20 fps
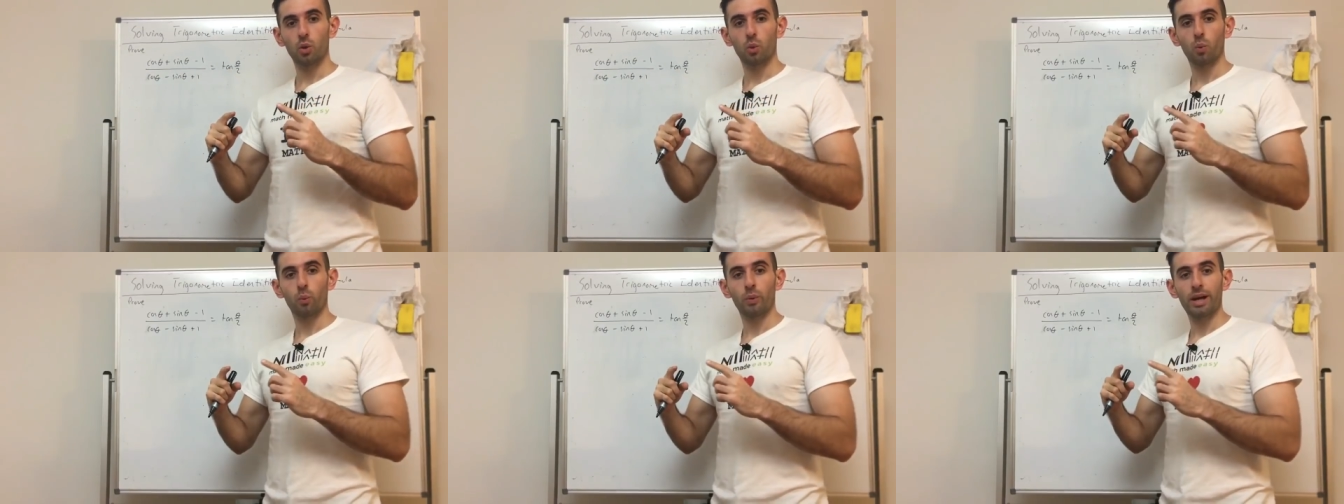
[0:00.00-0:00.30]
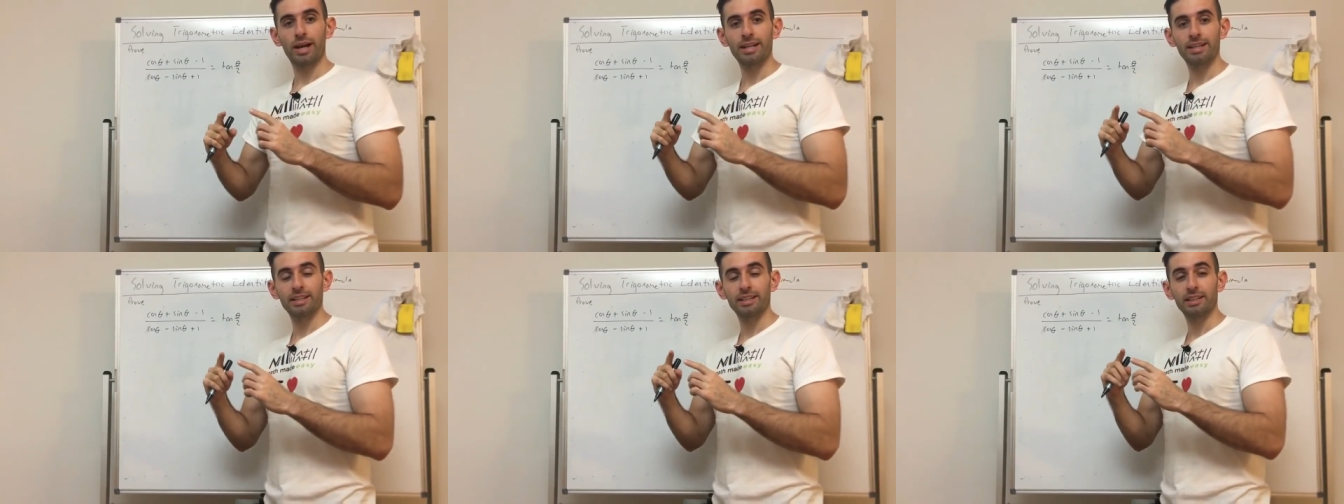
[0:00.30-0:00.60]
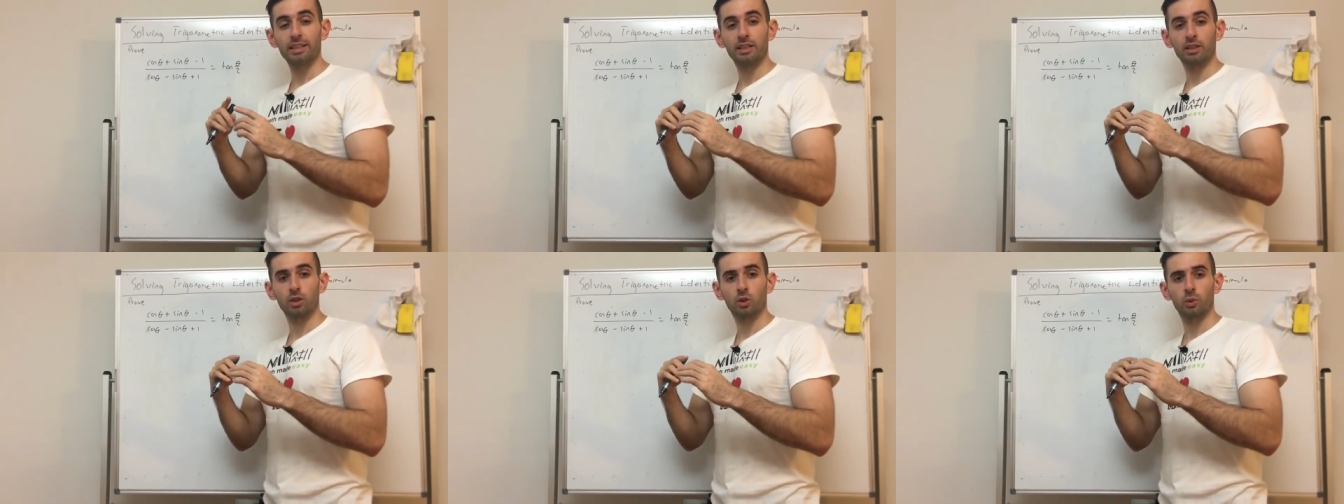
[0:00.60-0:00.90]
when
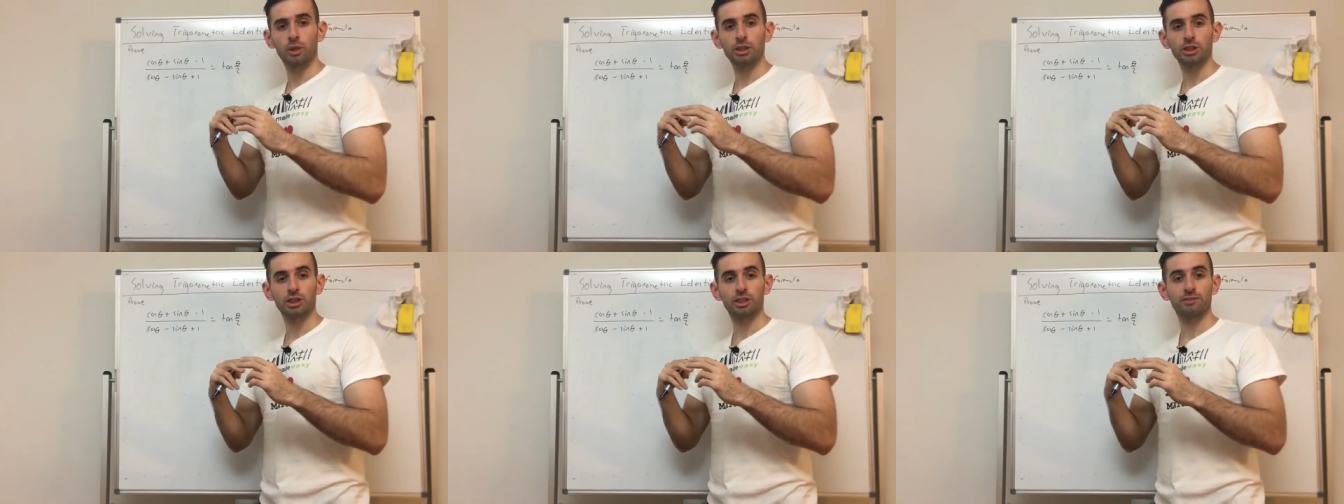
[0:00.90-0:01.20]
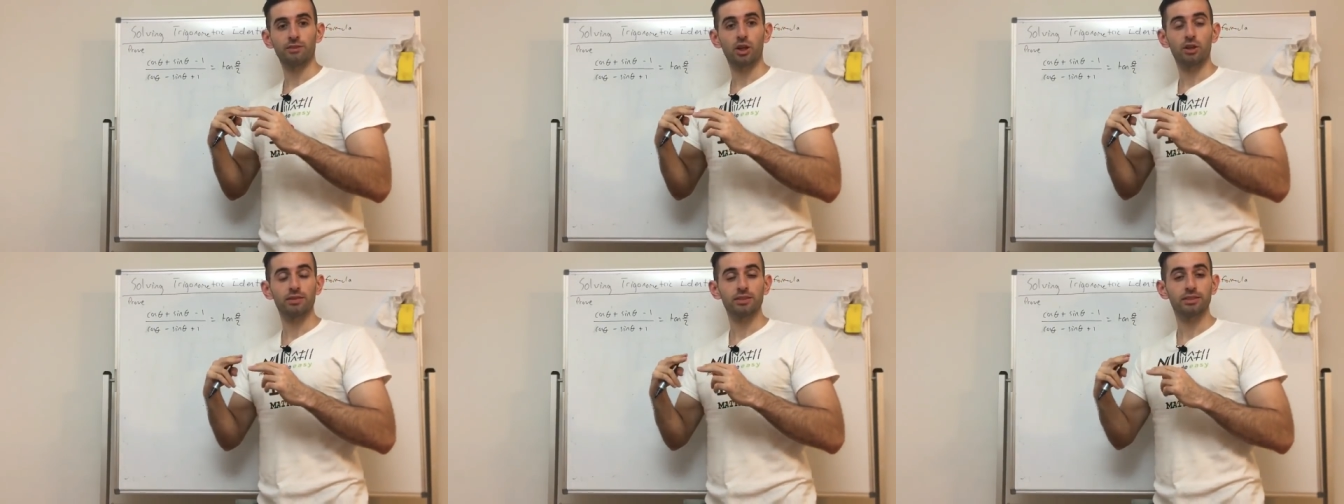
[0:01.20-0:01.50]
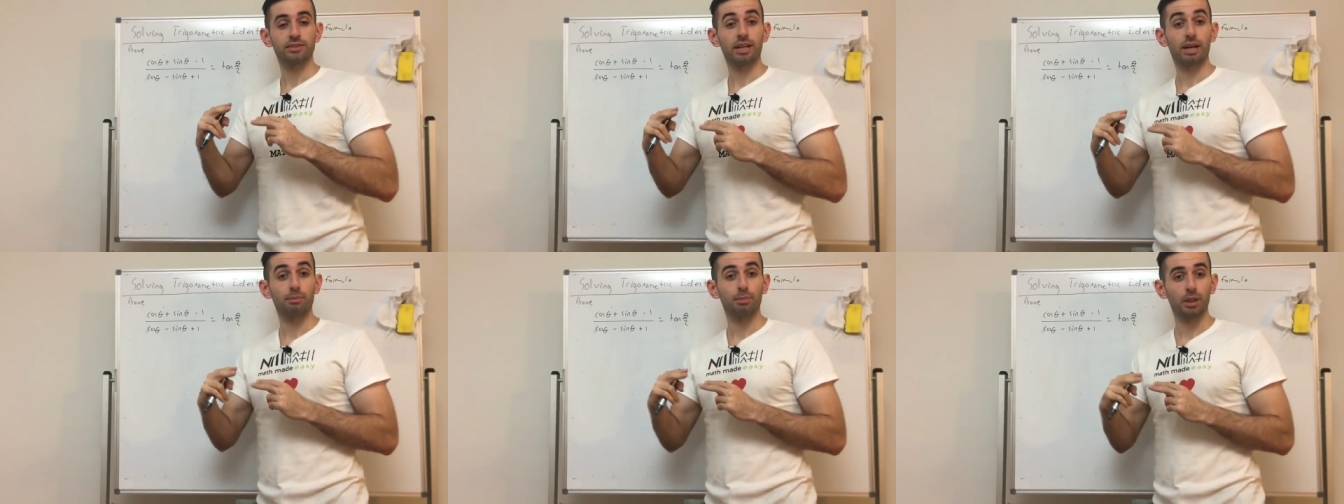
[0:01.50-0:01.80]
the question
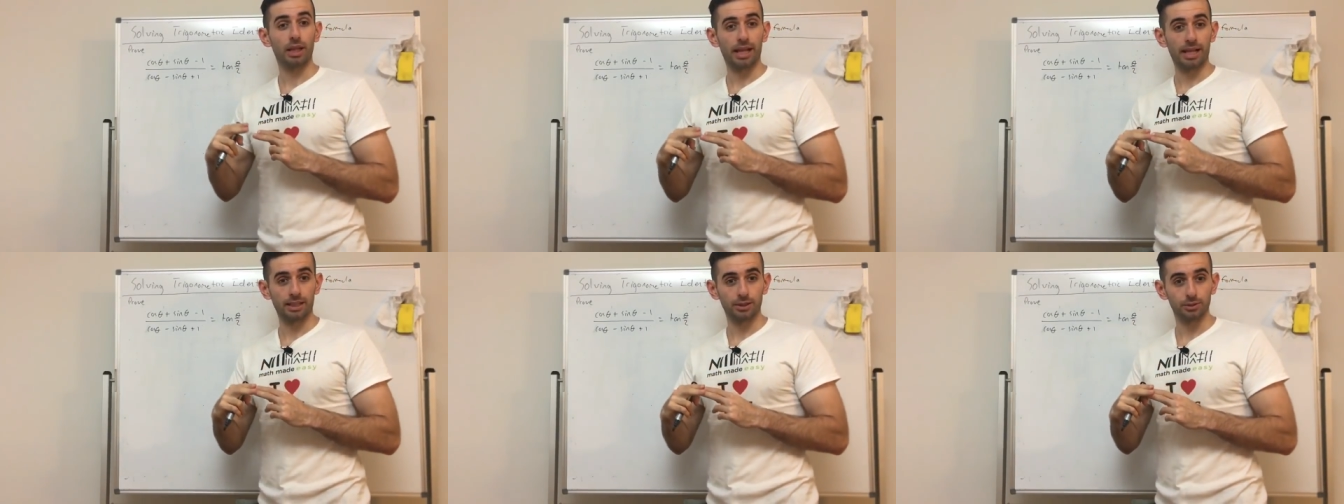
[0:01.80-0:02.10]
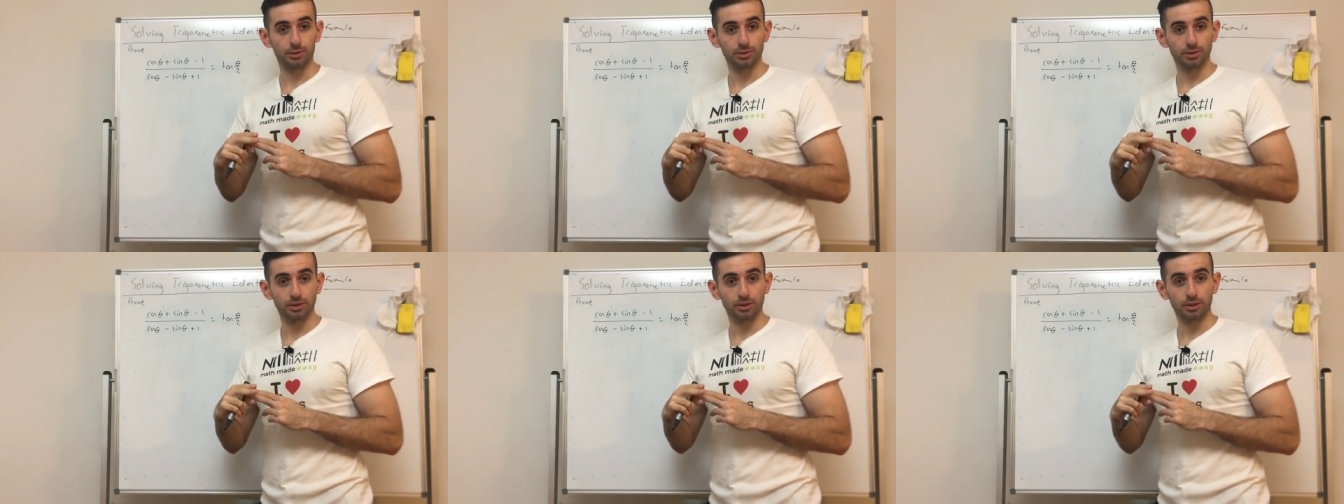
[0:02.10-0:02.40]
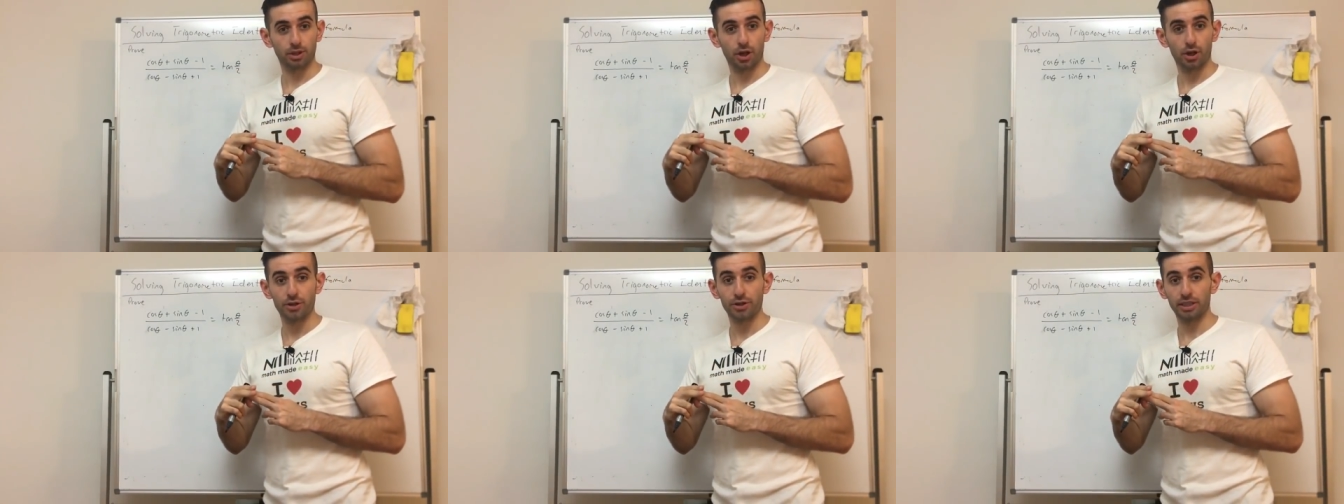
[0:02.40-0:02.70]
involves double angles
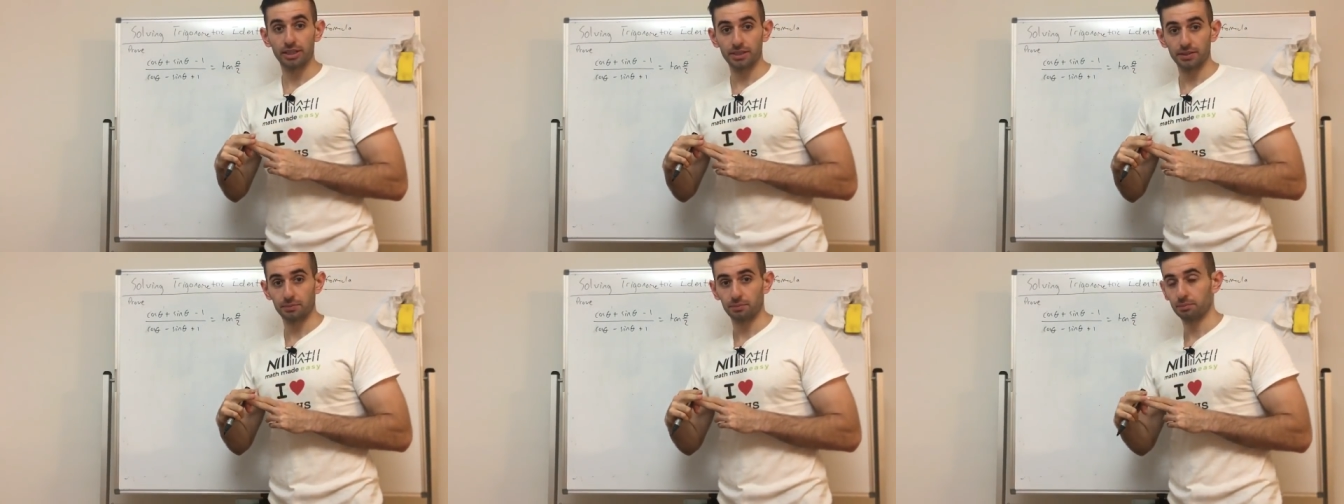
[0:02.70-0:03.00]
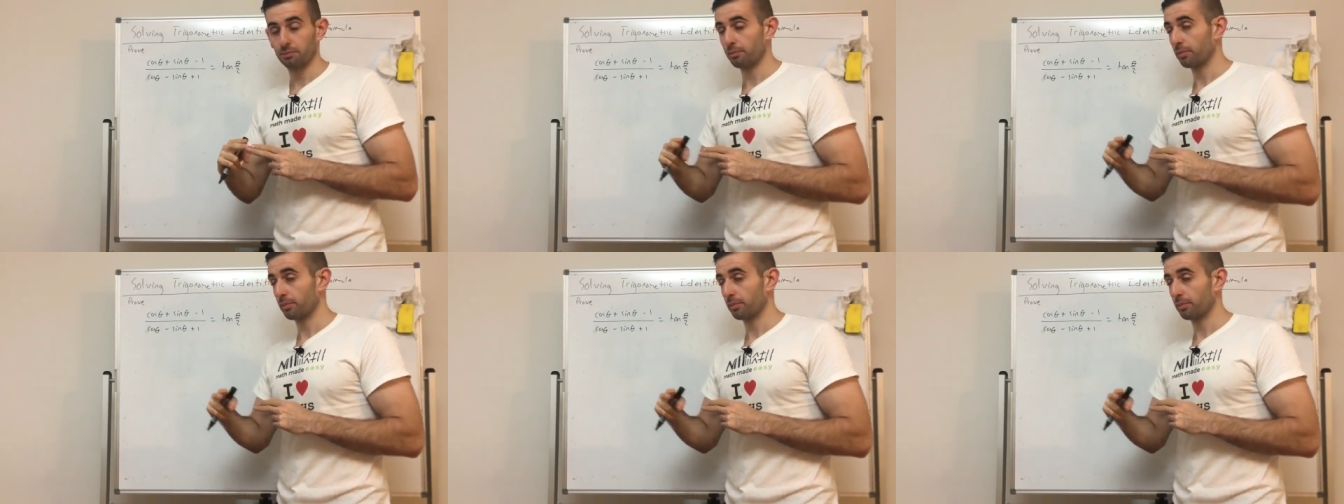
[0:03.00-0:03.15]
only.